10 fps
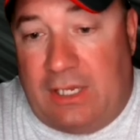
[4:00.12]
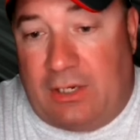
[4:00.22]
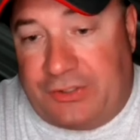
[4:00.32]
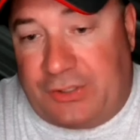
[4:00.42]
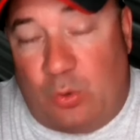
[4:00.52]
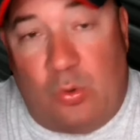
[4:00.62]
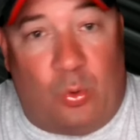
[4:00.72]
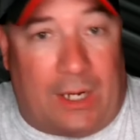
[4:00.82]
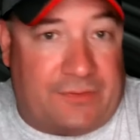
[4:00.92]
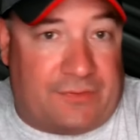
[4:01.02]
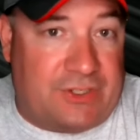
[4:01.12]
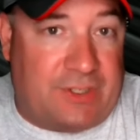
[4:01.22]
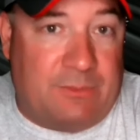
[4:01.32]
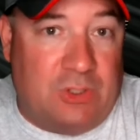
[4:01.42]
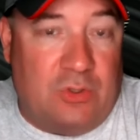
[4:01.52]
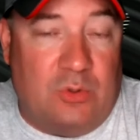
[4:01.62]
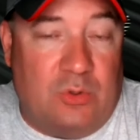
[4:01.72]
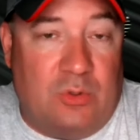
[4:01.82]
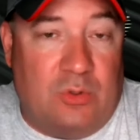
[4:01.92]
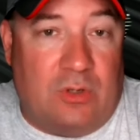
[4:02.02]
and also watch for some
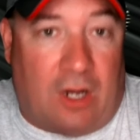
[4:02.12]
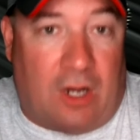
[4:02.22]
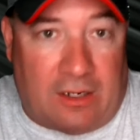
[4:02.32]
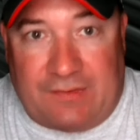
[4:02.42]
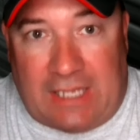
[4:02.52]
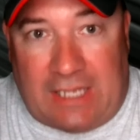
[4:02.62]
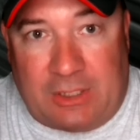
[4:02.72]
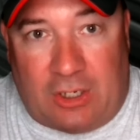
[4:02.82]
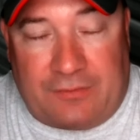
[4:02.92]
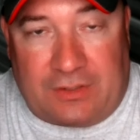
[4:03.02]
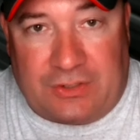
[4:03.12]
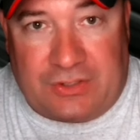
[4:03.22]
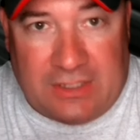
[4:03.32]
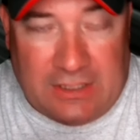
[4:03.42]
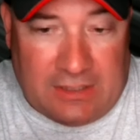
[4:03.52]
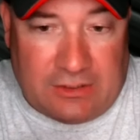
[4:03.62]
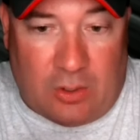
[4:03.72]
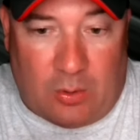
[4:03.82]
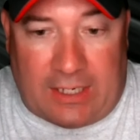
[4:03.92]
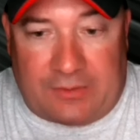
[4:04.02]
new offensive lineman offers
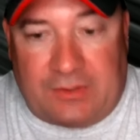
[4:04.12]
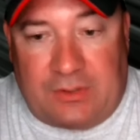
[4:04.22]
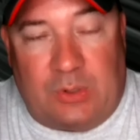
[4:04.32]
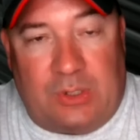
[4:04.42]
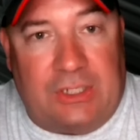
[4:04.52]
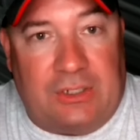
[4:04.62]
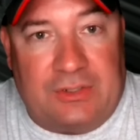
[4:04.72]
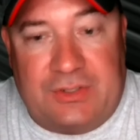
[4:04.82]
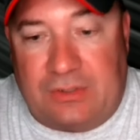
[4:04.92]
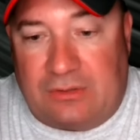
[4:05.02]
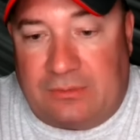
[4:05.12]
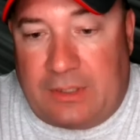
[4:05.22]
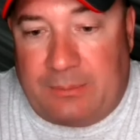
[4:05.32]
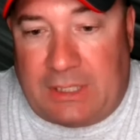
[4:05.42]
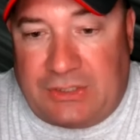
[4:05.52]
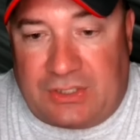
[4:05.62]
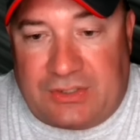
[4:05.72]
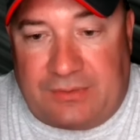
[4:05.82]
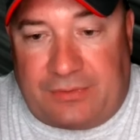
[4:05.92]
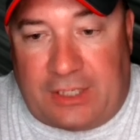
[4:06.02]
going out the door here soon by
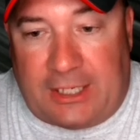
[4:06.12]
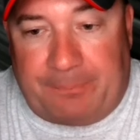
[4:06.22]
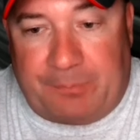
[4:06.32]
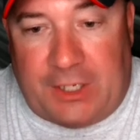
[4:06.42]
Justin Fry.